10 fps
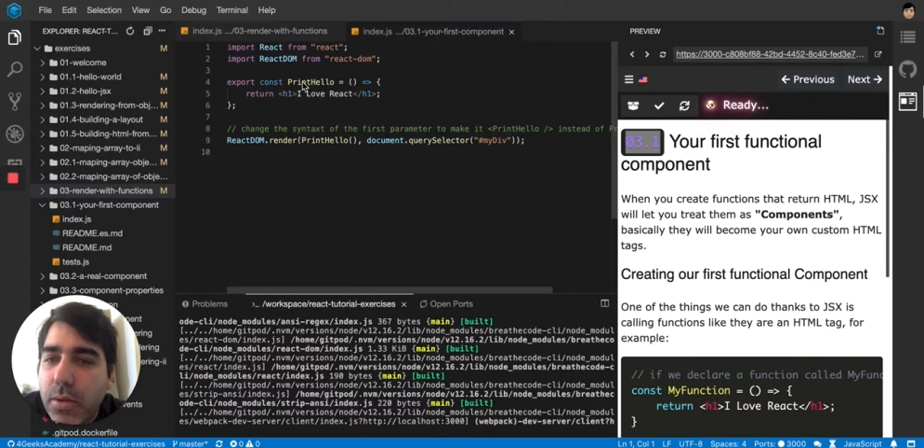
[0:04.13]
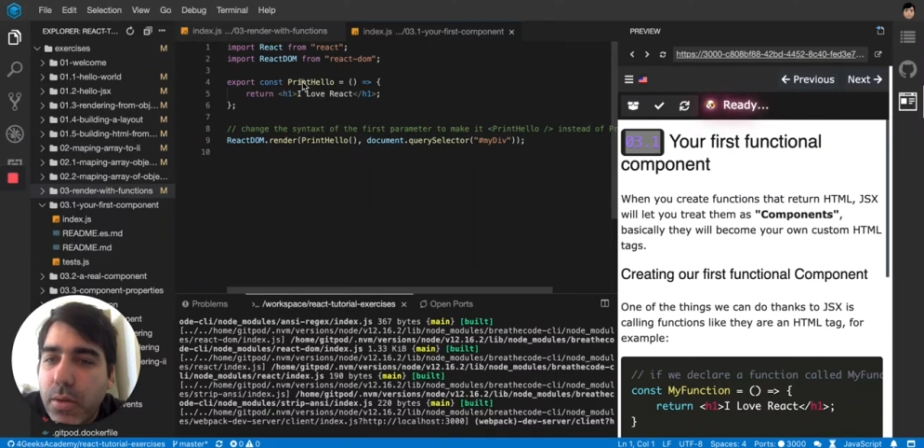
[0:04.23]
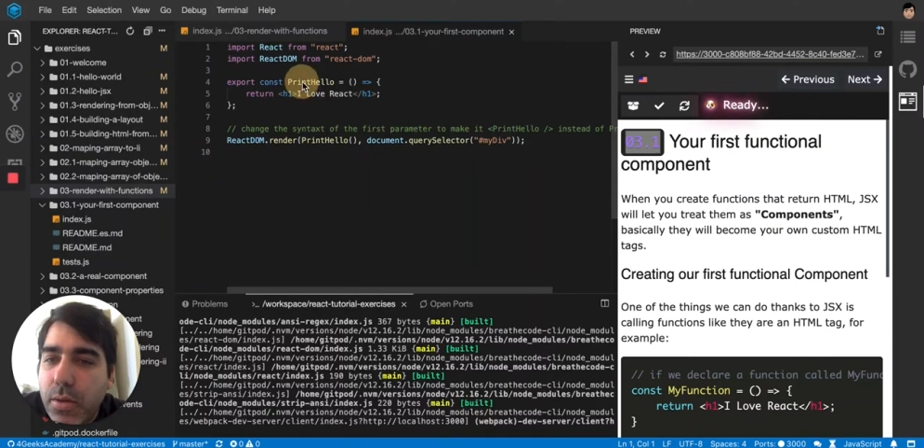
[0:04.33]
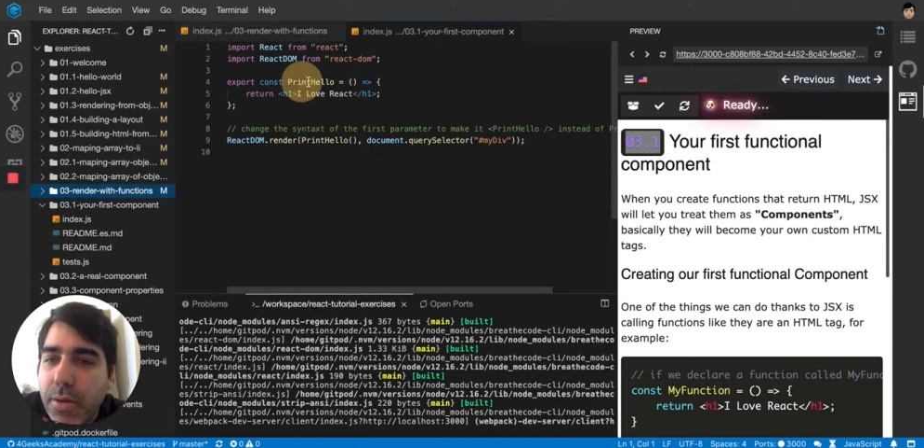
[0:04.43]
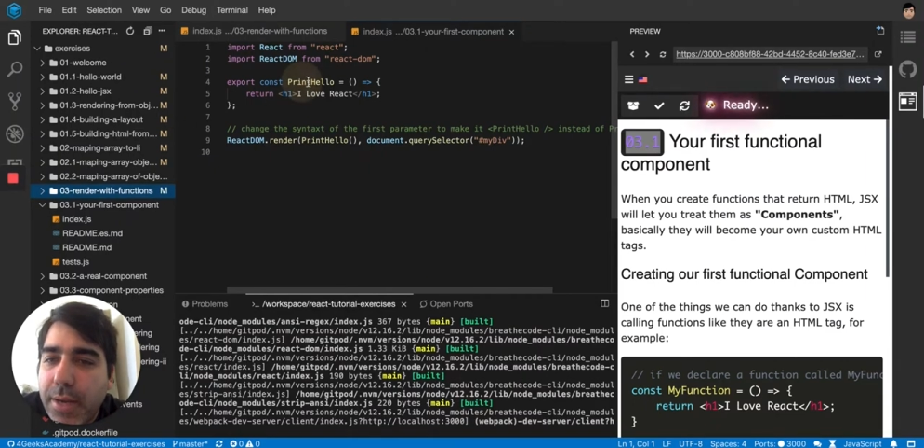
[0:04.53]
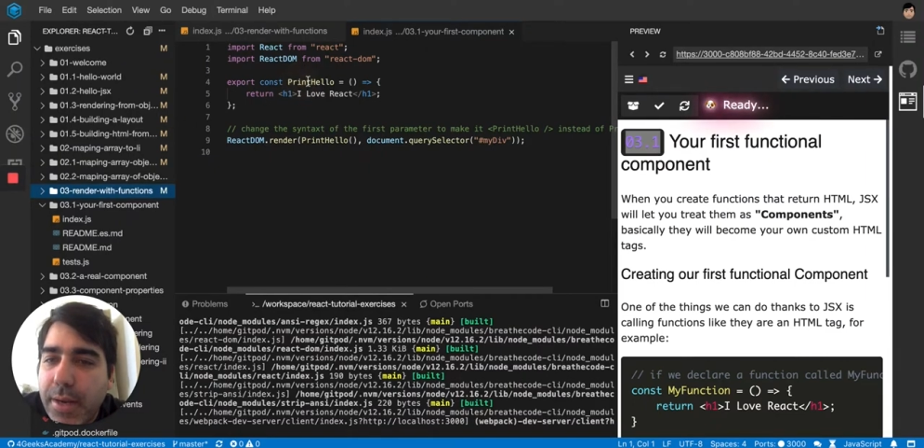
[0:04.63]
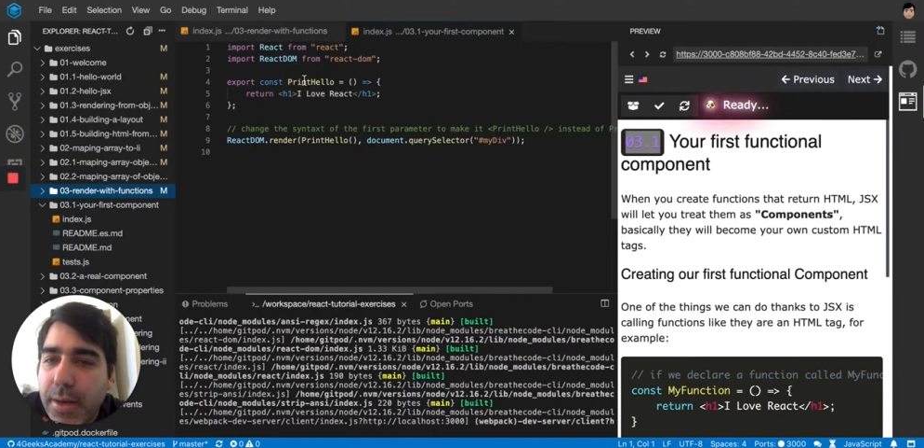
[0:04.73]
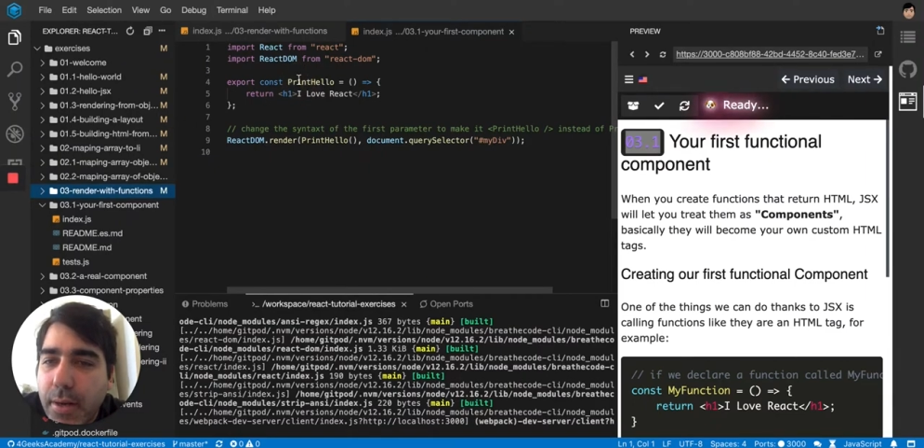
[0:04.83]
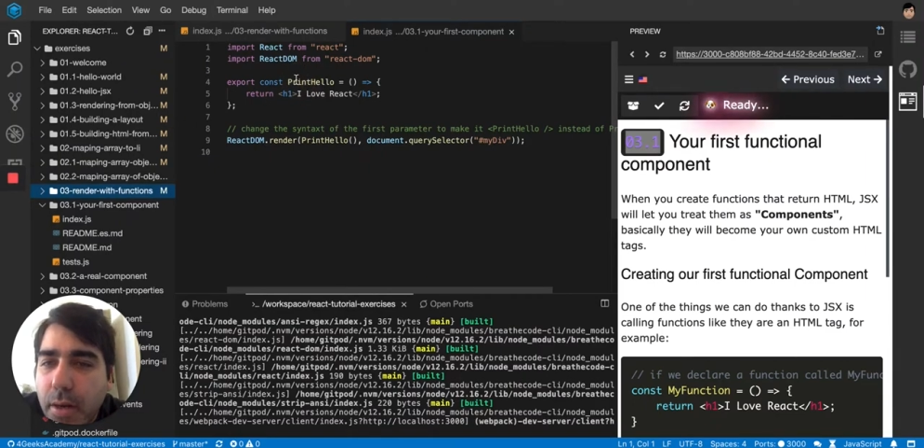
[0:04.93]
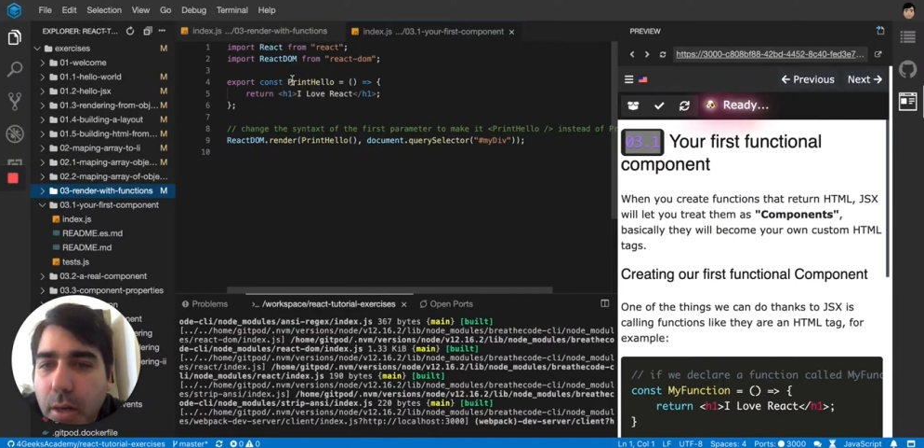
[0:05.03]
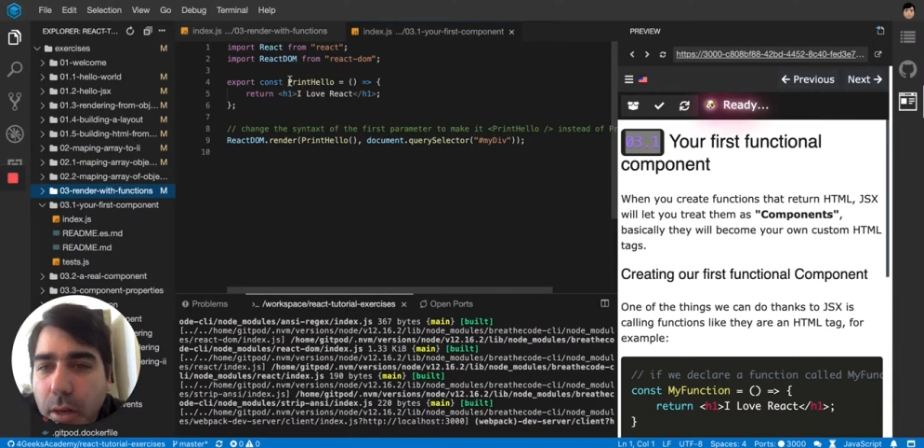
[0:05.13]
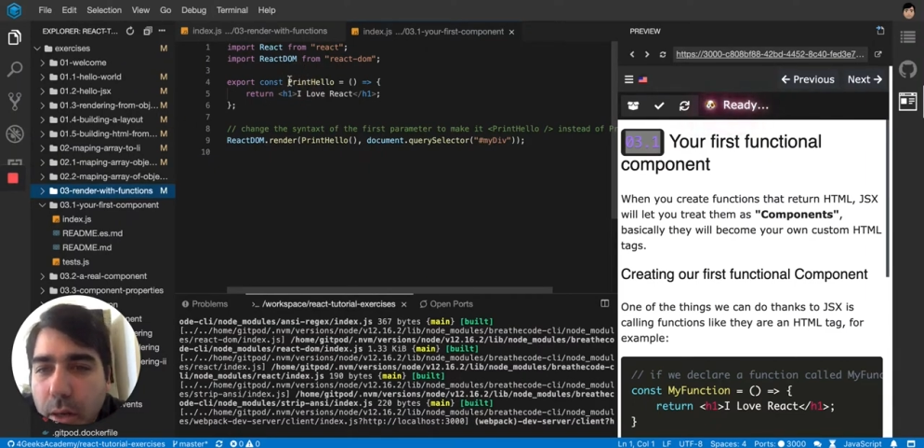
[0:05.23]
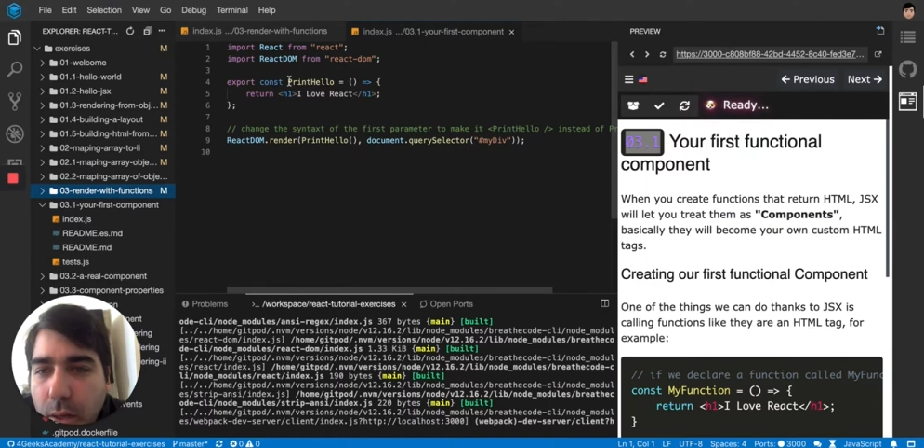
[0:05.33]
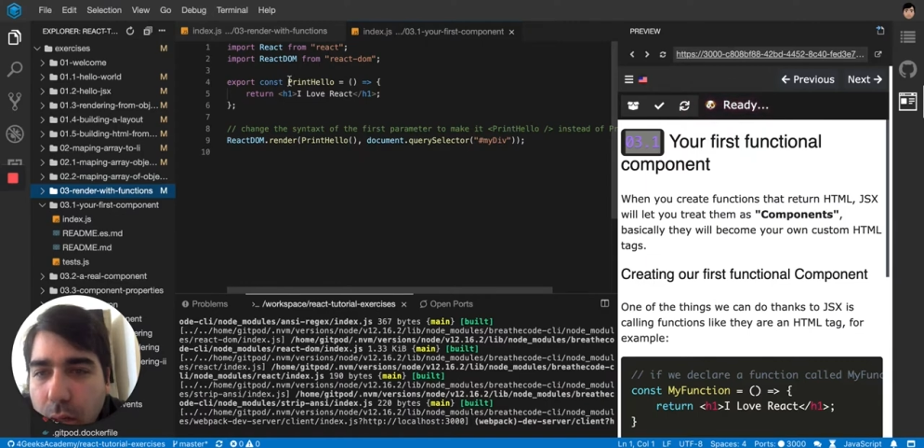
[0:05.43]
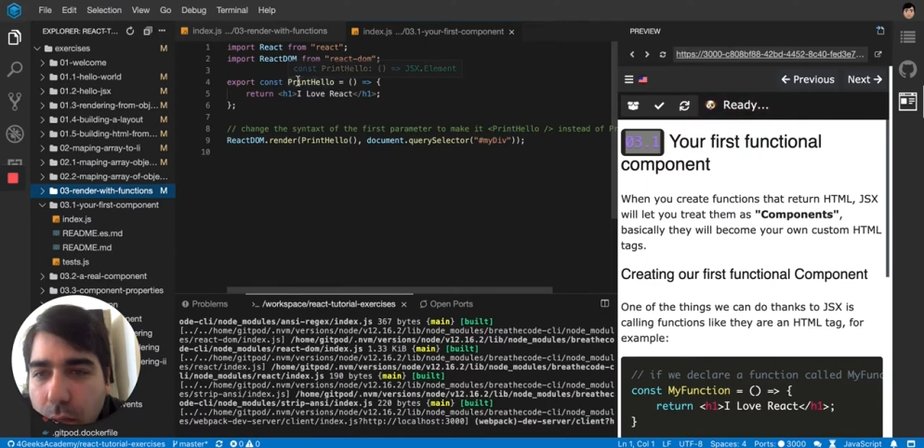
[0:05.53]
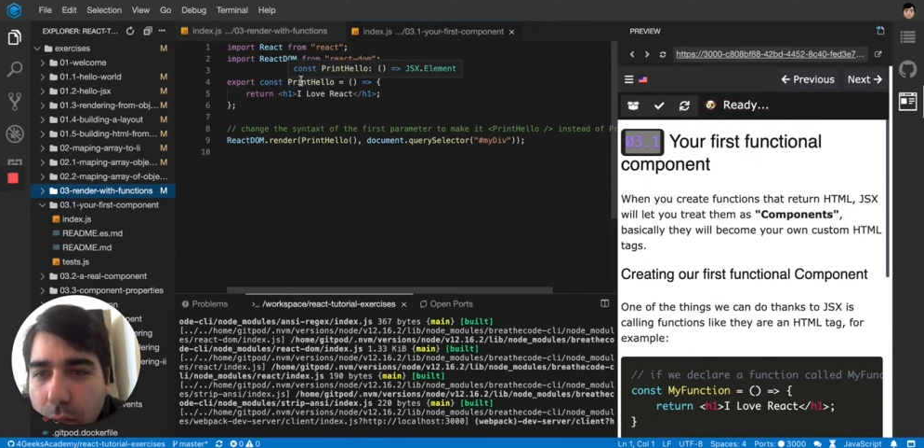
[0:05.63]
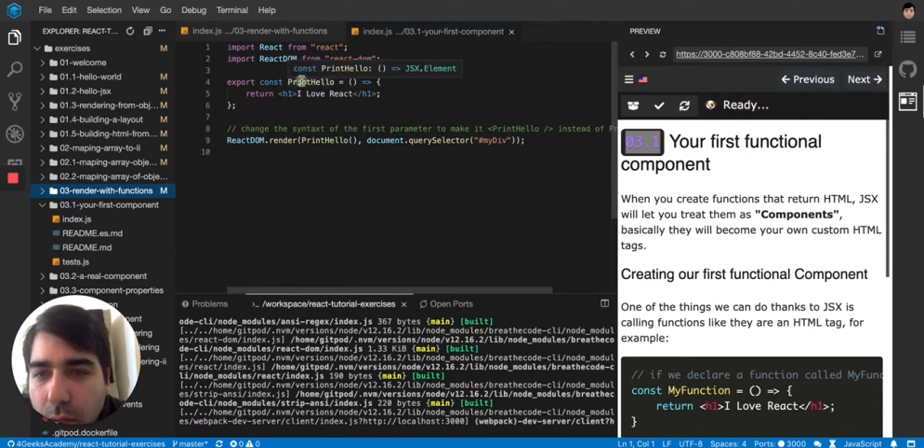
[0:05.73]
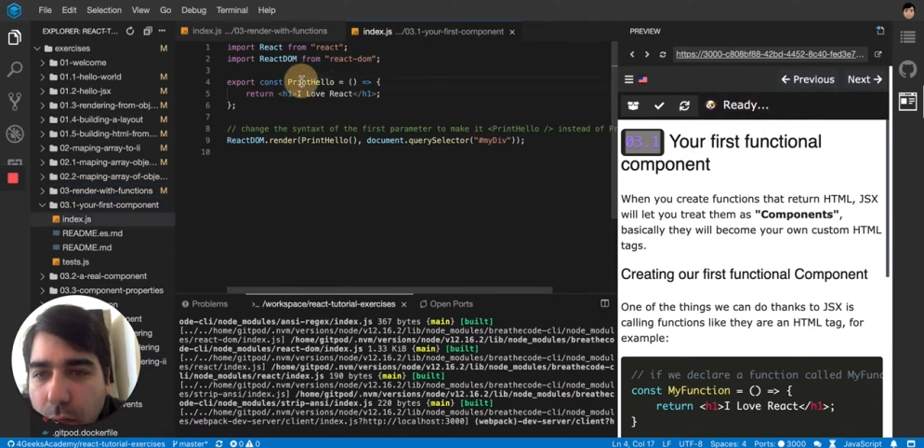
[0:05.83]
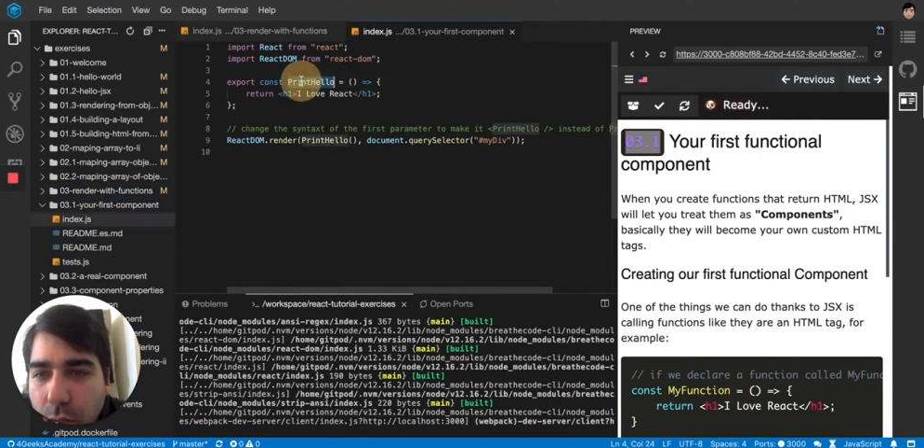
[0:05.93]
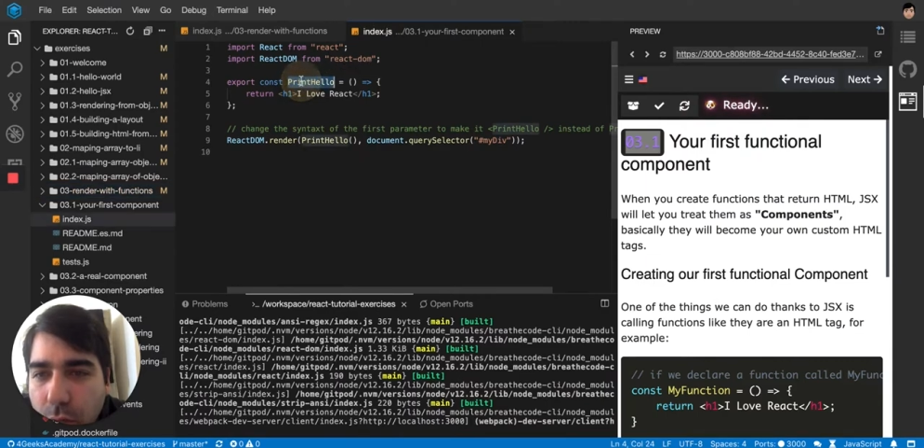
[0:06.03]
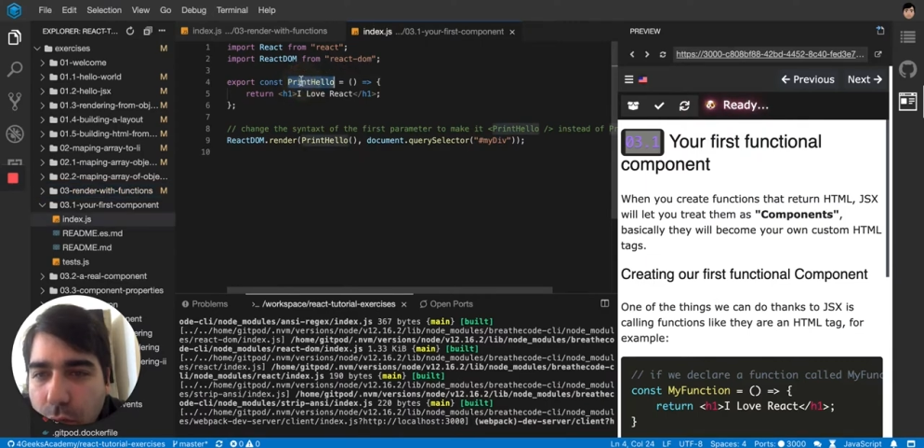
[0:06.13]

you can use